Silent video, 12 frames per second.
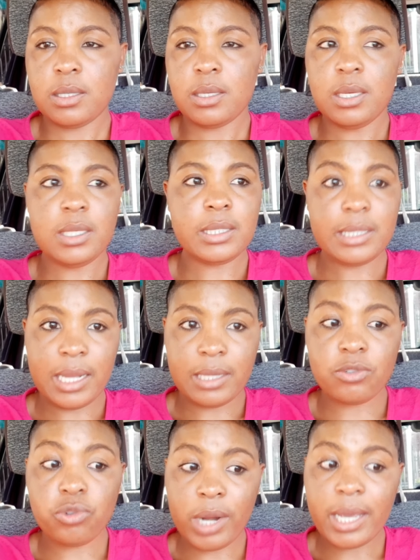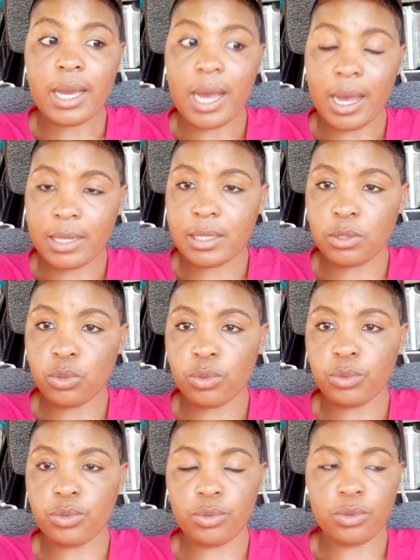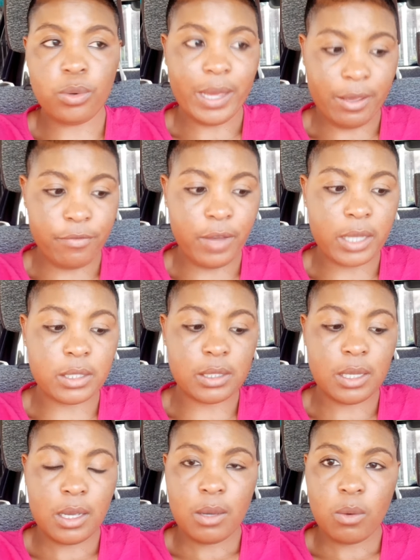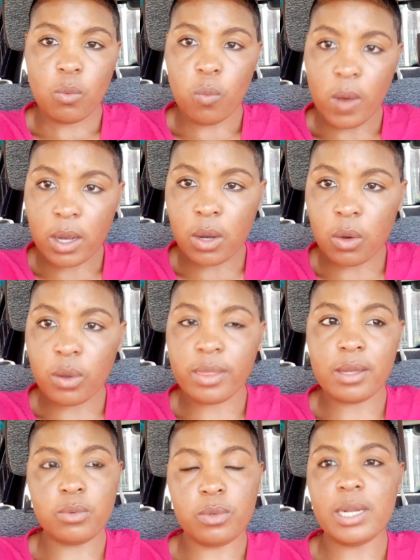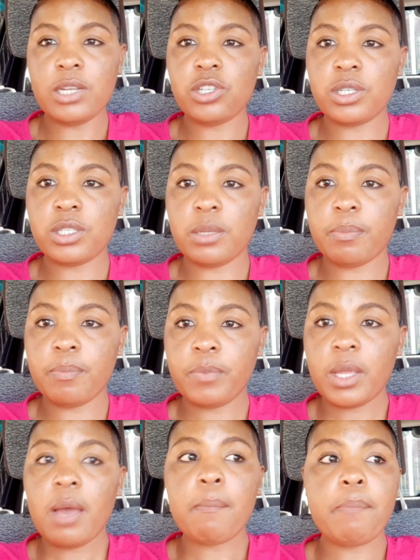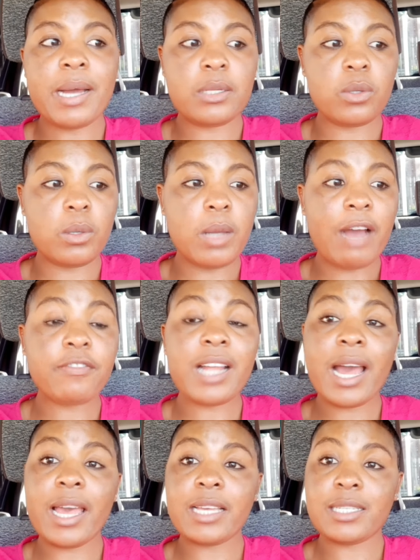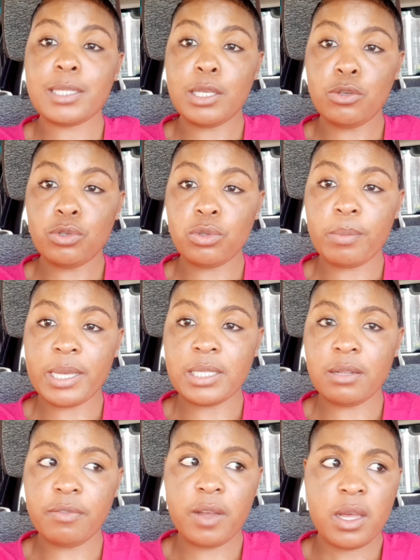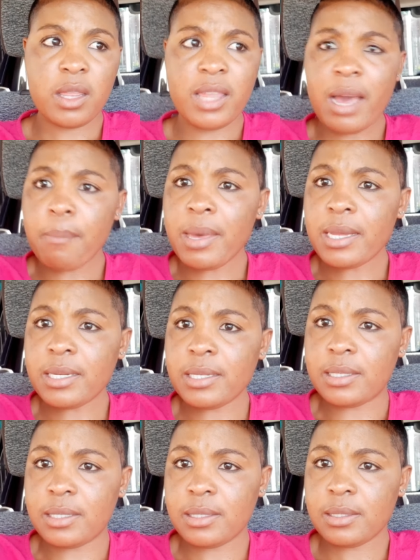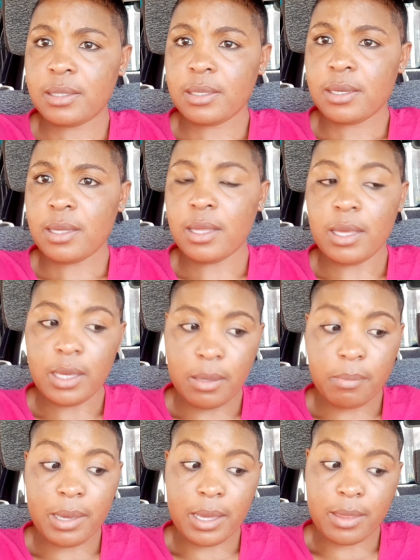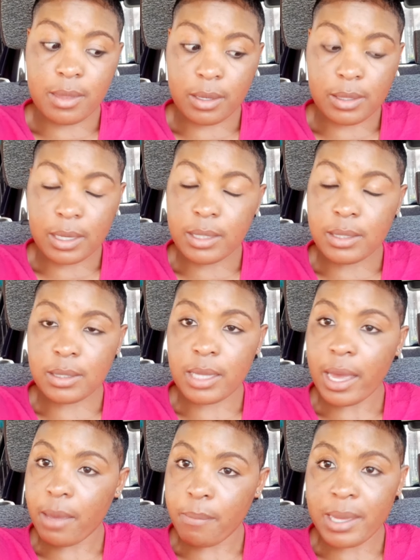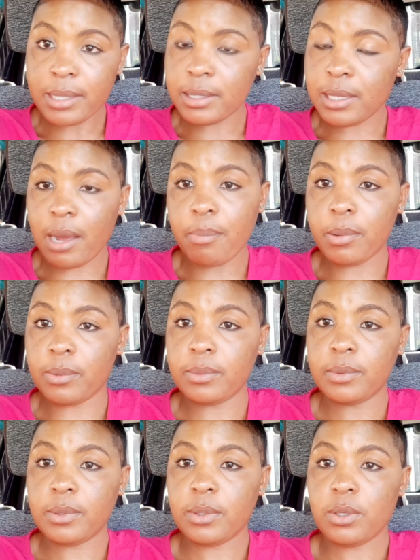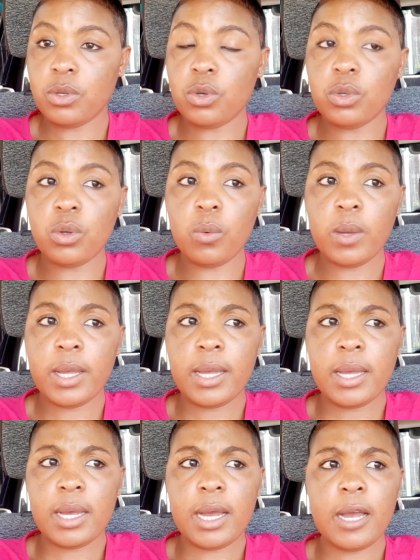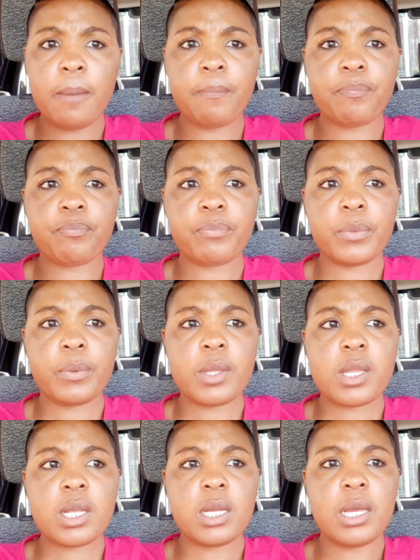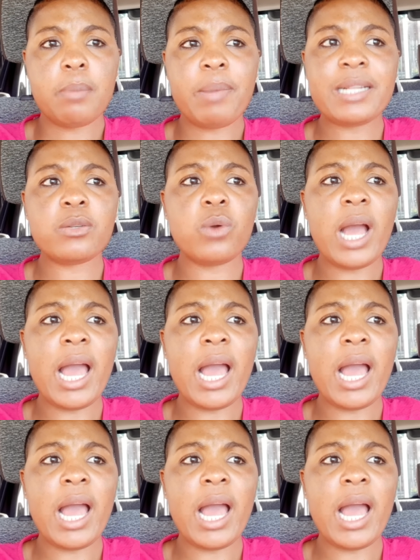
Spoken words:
he's like trying harder to have us work on that relationship. But after I excused myself, they are married. Him and that lady, they are a married couple, you know. But